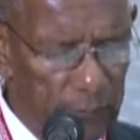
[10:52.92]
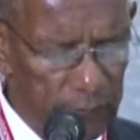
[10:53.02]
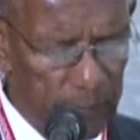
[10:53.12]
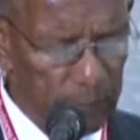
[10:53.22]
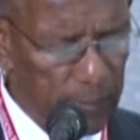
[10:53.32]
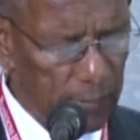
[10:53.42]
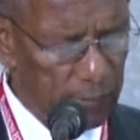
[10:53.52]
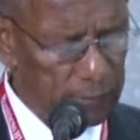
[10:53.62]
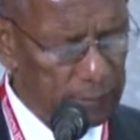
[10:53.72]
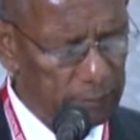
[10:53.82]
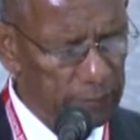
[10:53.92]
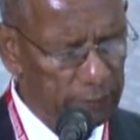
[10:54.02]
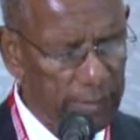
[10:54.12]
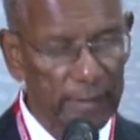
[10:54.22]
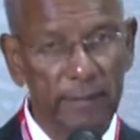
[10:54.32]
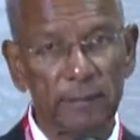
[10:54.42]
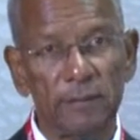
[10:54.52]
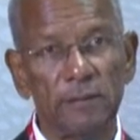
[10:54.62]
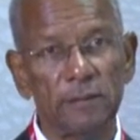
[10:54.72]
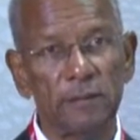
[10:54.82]
of empowered BV
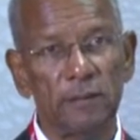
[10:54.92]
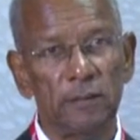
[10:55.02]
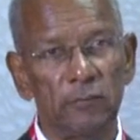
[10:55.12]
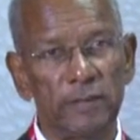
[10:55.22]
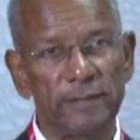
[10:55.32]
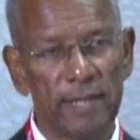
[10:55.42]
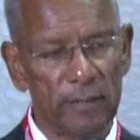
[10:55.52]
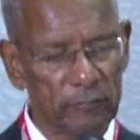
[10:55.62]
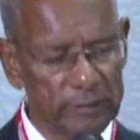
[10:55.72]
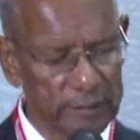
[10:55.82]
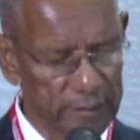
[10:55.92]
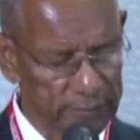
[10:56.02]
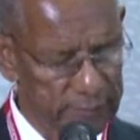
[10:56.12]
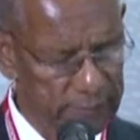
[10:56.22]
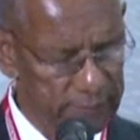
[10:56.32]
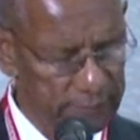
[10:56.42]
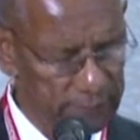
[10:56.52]
Islanders and residents.